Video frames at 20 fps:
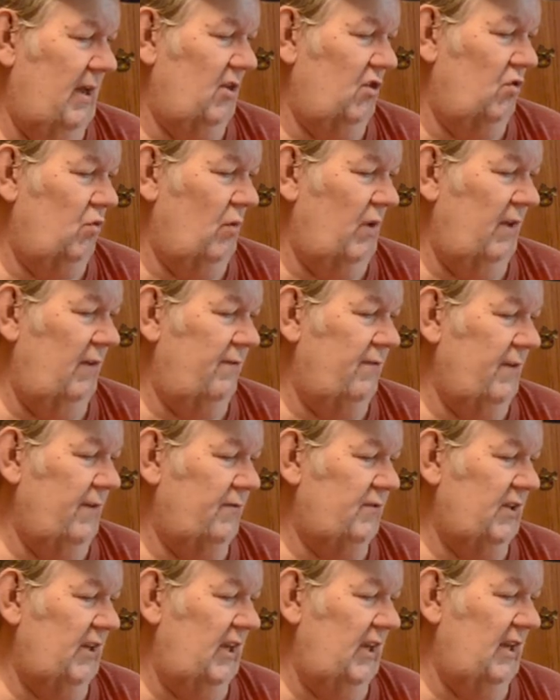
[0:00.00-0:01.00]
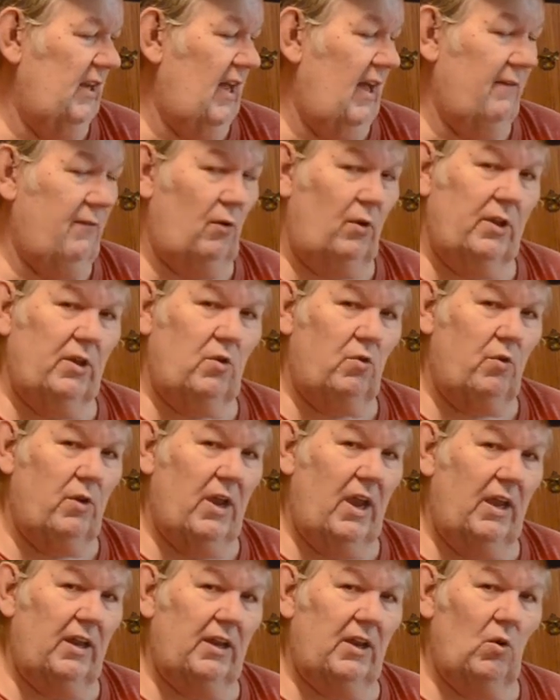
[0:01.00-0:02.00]
2015, I've only
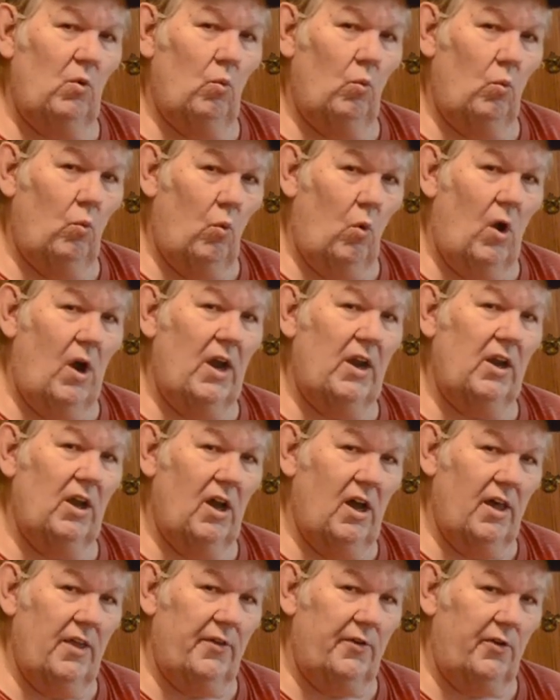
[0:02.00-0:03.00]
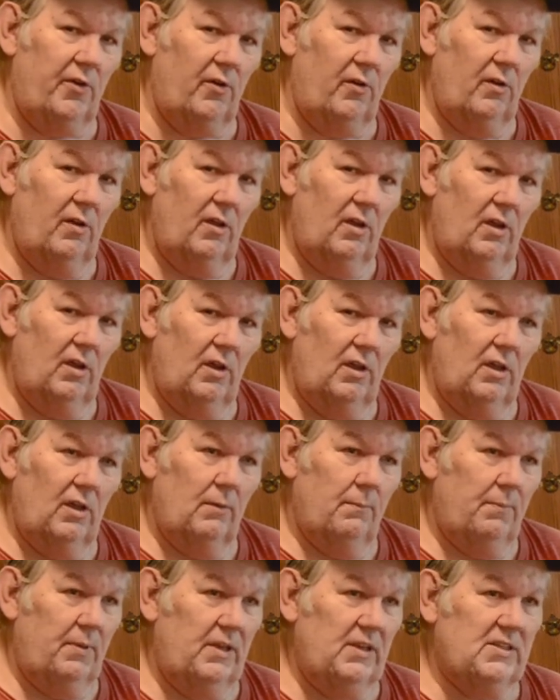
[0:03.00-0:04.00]
created one other
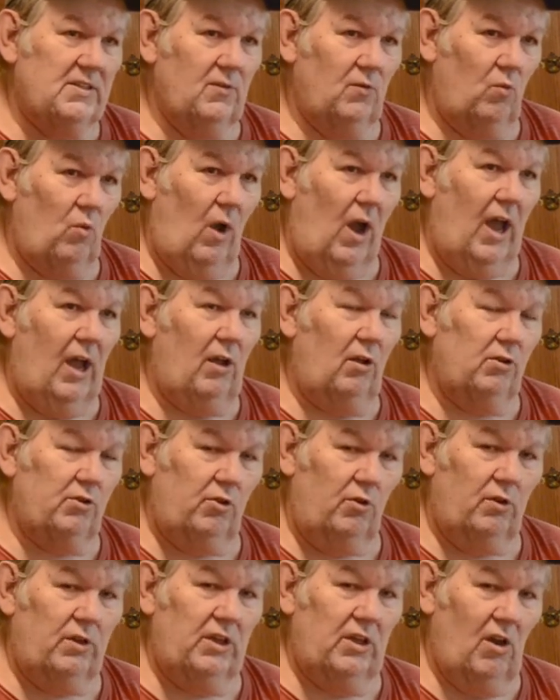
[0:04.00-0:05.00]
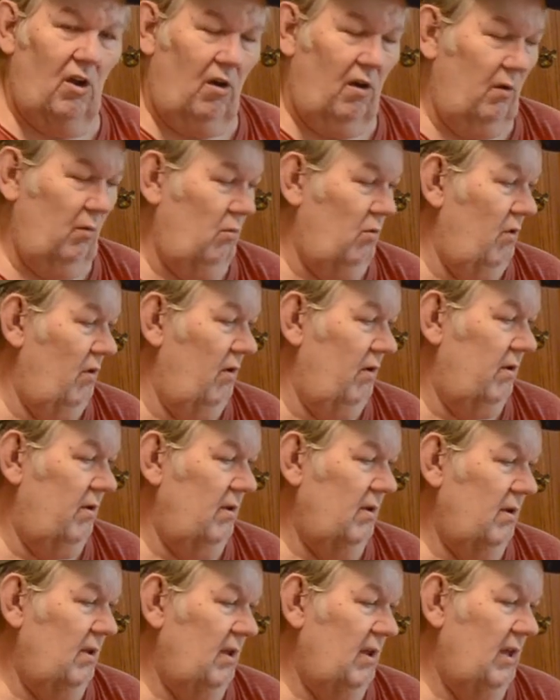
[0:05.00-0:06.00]
piece of wild turkey artwork.
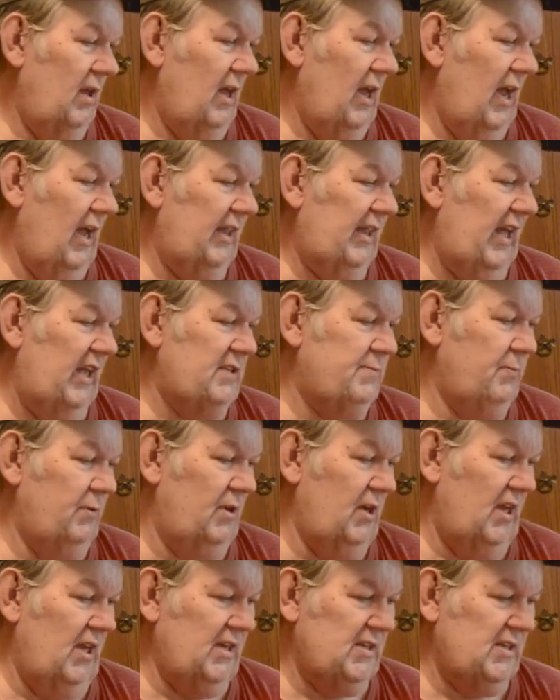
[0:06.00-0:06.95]
And that's because